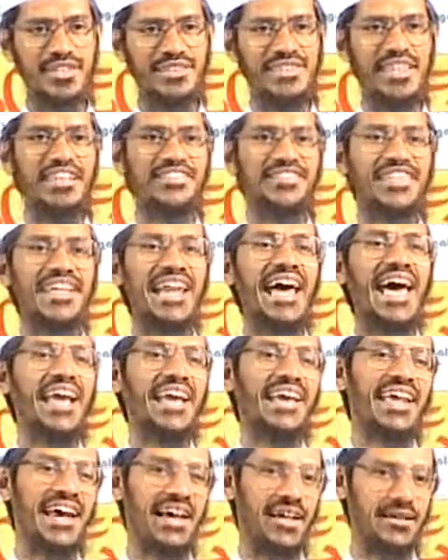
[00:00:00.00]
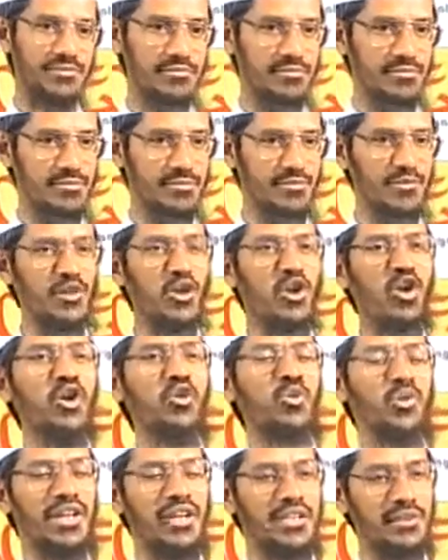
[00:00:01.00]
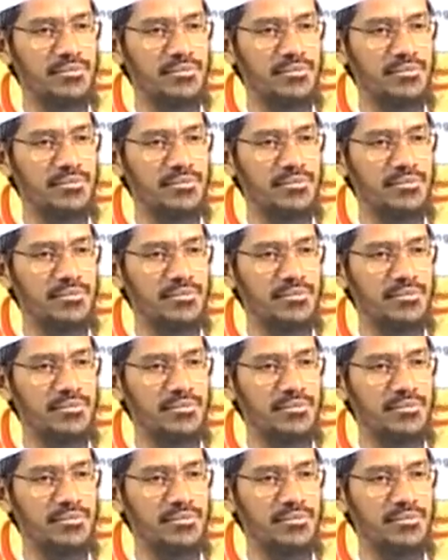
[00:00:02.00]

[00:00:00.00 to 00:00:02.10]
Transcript: they say la ikra, we don't know how to read.